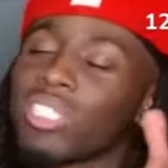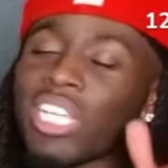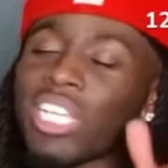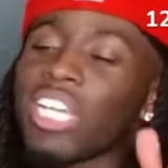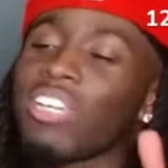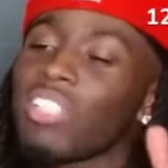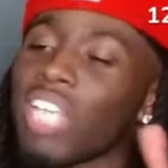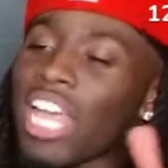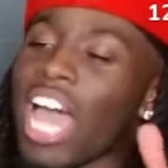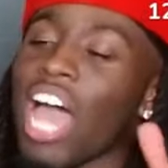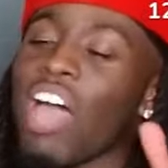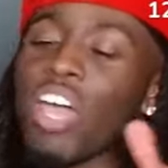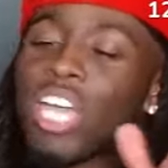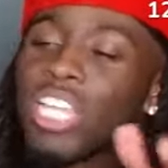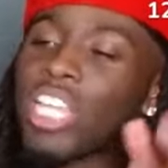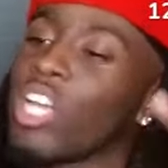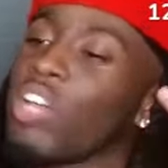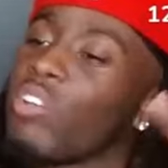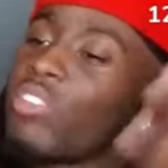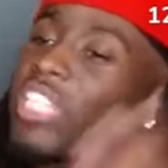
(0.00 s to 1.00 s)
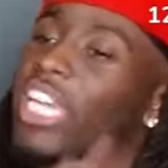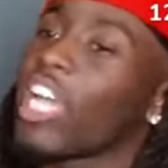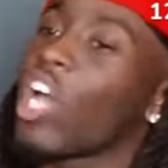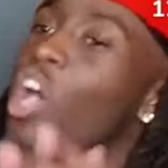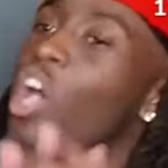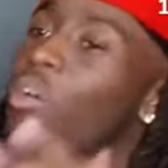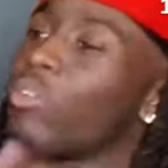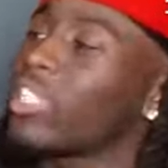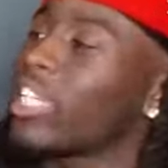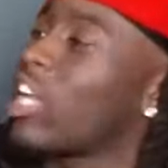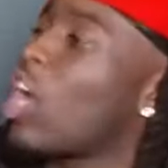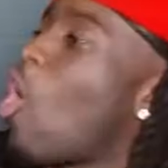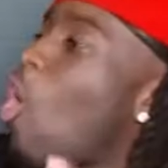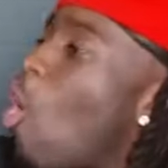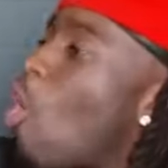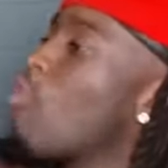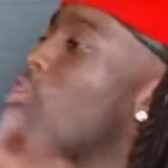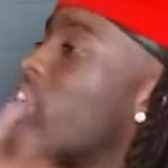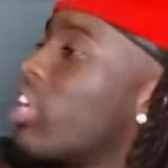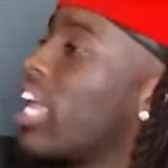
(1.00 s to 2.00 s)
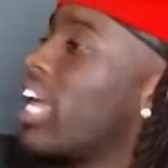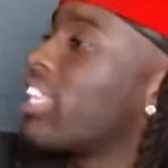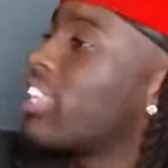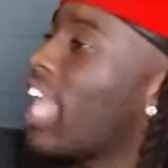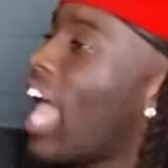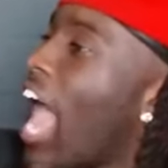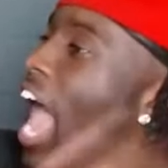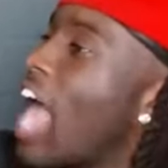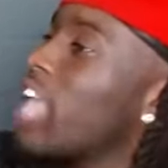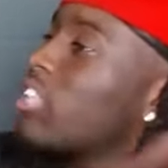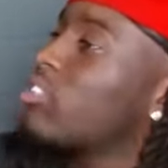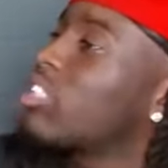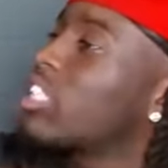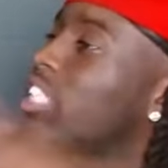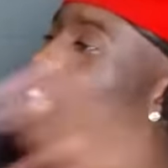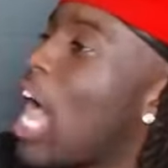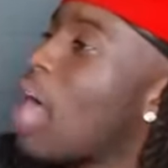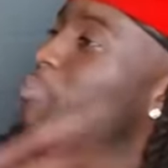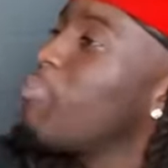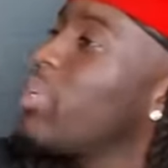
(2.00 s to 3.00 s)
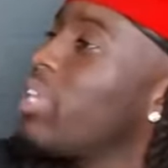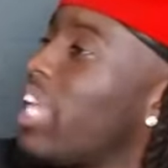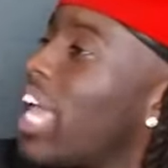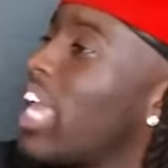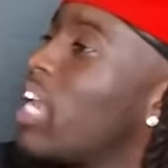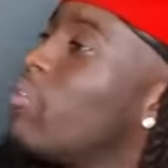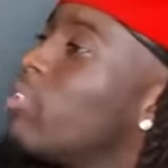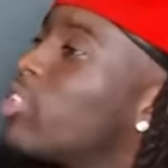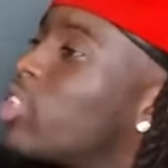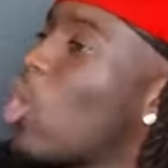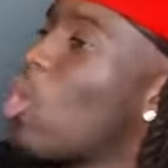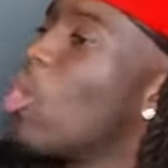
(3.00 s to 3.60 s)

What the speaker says: It was like aura, like the ass is clapping, and it was